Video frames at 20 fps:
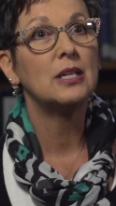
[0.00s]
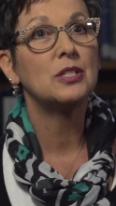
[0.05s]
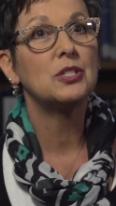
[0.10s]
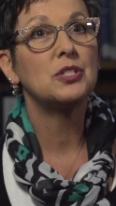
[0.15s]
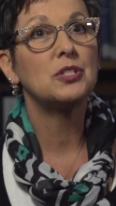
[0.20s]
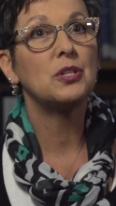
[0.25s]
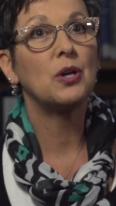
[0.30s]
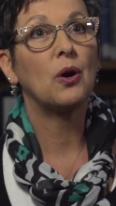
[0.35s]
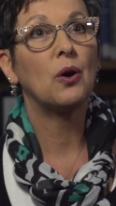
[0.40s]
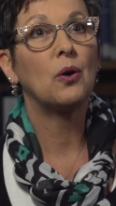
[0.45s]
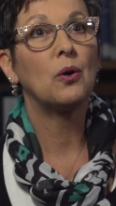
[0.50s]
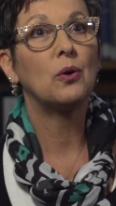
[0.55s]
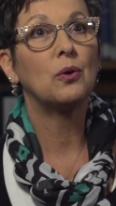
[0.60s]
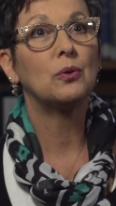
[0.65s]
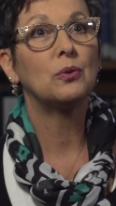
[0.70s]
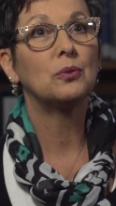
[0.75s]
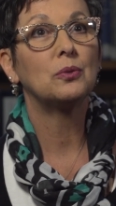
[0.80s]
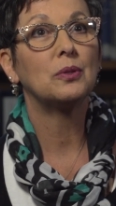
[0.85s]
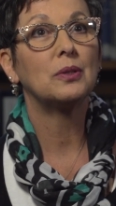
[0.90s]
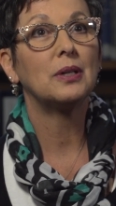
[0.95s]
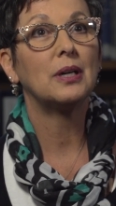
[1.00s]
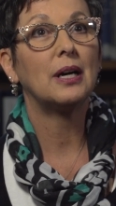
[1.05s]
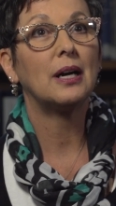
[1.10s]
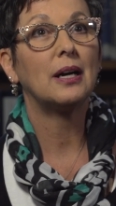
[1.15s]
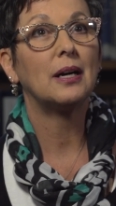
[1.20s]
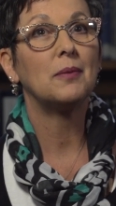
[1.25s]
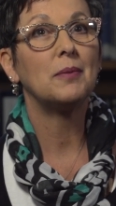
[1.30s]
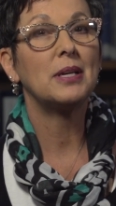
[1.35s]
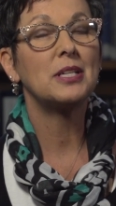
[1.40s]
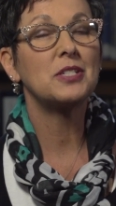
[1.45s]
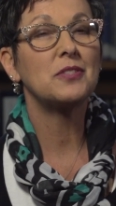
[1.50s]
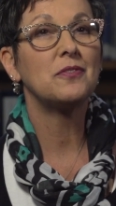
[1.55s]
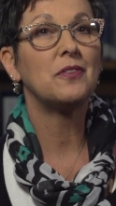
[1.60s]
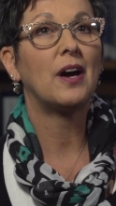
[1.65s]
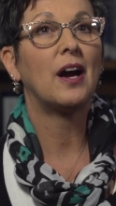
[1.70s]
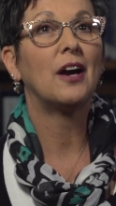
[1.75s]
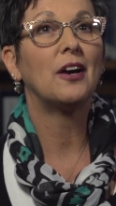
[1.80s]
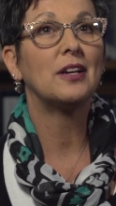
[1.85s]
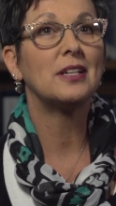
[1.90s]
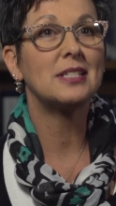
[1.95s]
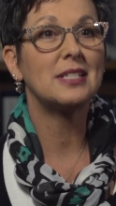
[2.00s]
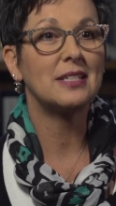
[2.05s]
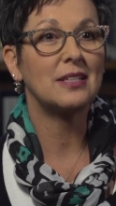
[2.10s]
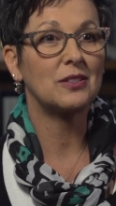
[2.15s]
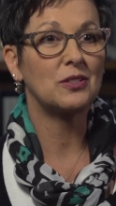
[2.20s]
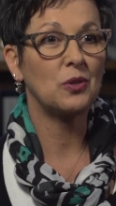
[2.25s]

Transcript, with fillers: So, um, as far as the